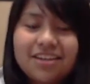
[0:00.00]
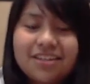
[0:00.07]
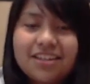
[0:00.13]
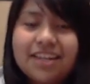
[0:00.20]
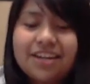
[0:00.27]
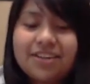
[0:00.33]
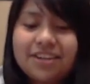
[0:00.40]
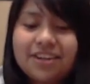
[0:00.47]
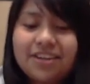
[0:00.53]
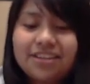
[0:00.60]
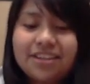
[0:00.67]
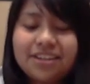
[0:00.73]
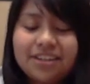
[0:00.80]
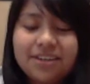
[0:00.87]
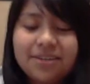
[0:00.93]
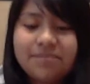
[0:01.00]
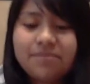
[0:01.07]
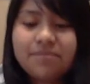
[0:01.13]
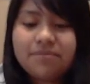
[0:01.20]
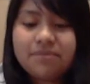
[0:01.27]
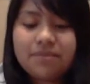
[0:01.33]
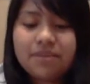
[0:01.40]
carry on the
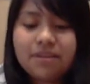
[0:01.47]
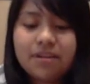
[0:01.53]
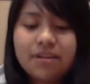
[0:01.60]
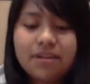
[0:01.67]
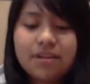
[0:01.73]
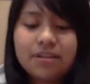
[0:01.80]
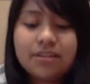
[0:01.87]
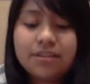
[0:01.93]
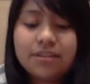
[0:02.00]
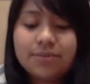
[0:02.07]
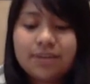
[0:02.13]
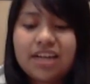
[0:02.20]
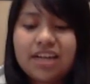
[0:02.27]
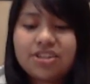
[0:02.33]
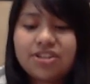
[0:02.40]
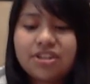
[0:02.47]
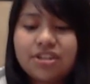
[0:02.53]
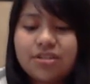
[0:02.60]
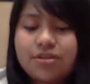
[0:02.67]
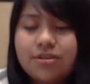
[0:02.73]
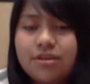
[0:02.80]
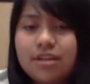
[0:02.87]

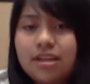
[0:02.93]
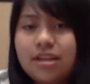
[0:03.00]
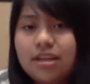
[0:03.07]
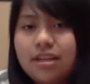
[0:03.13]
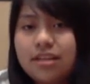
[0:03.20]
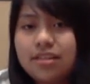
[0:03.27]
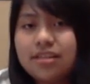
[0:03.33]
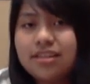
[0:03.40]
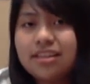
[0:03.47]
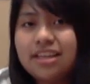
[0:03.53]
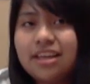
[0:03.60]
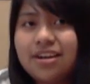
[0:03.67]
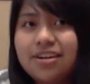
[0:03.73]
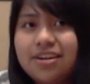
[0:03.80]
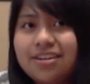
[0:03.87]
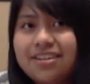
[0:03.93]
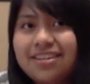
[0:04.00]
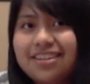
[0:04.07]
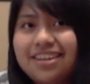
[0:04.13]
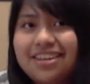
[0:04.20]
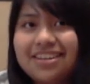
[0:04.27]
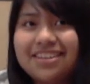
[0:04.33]
reaction. And there,
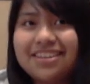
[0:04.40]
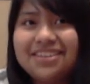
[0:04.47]
yeah.